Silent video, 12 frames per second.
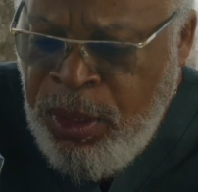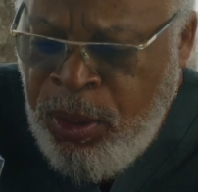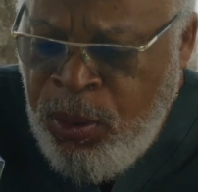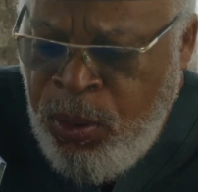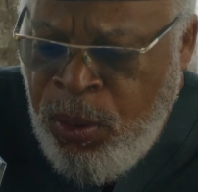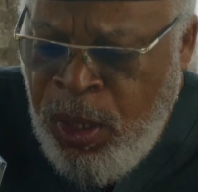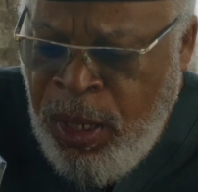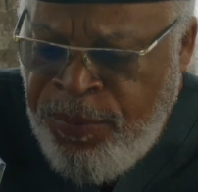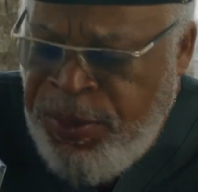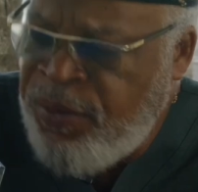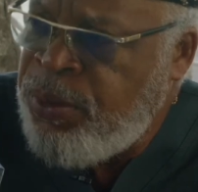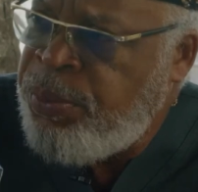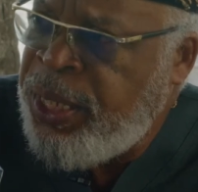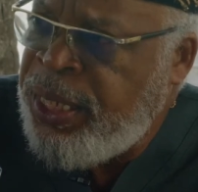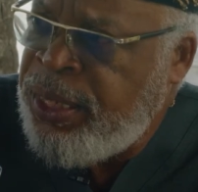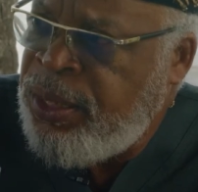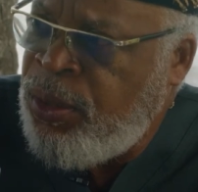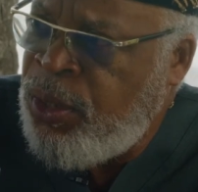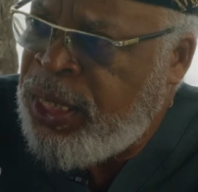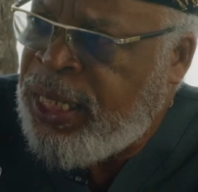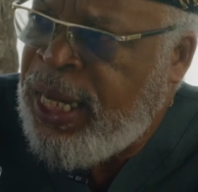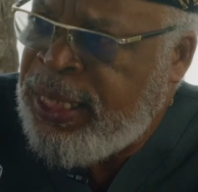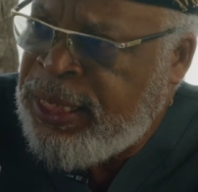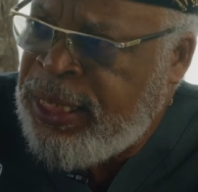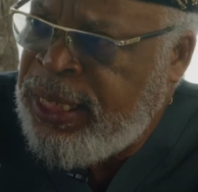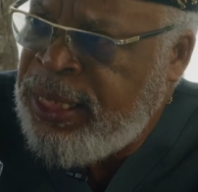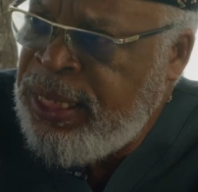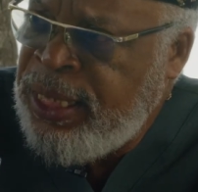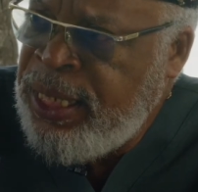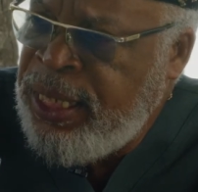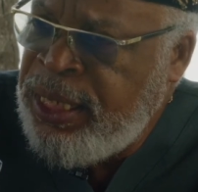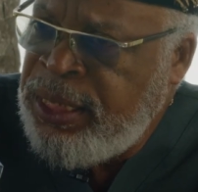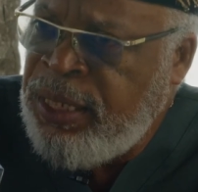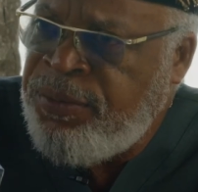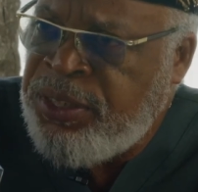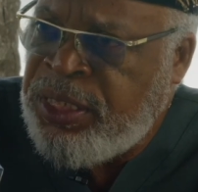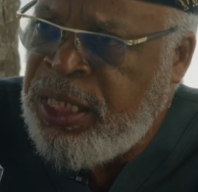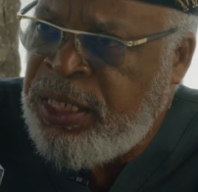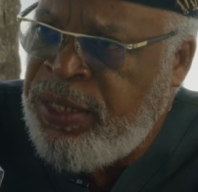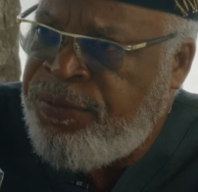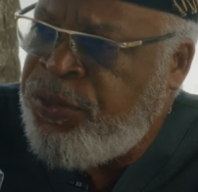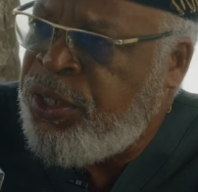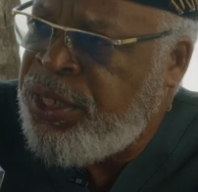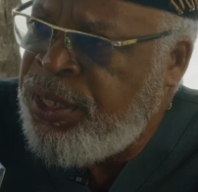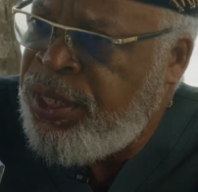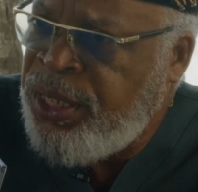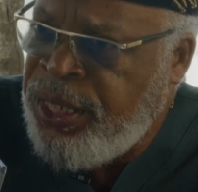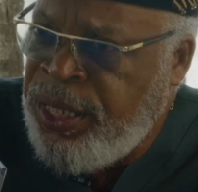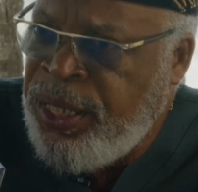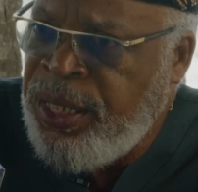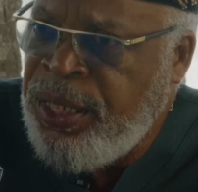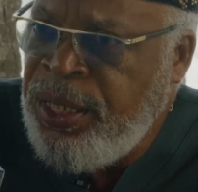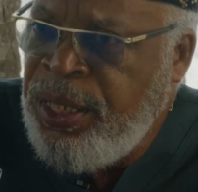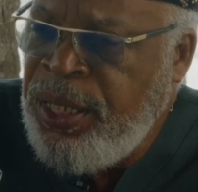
who have never been on the continent, never set their foot here,